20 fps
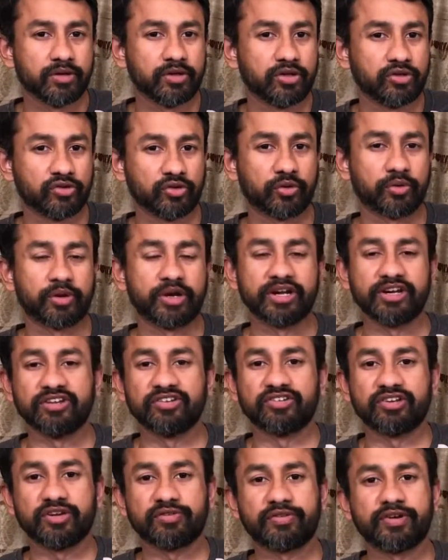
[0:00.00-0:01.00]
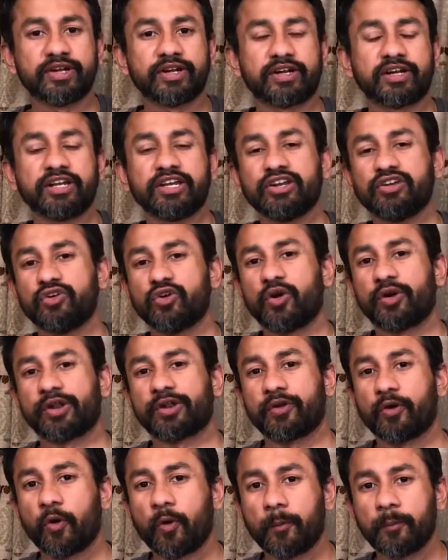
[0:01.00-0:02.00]
So it is definitely not
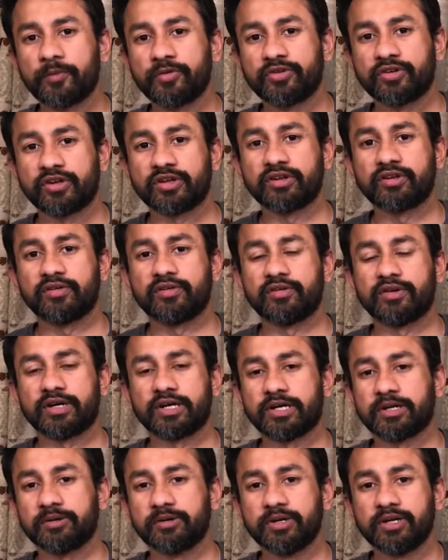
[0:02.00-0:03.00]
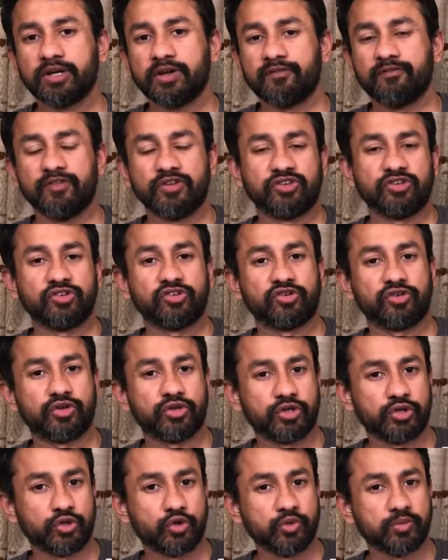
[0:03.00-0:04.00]
an option which is
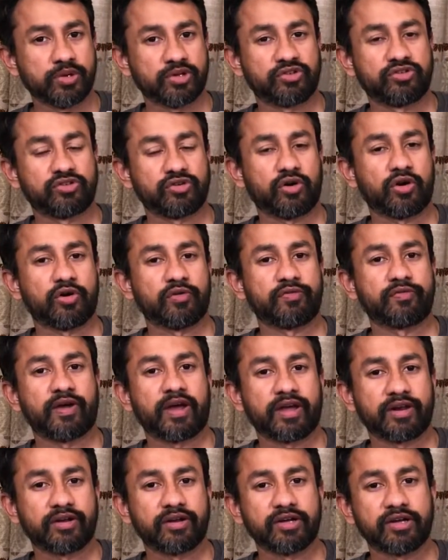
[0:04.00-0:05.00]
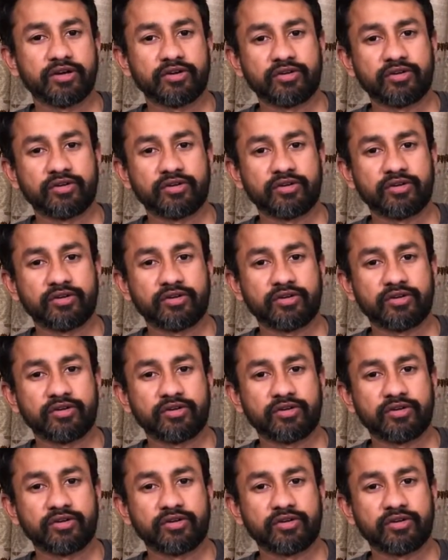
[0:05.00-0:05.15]
too much of an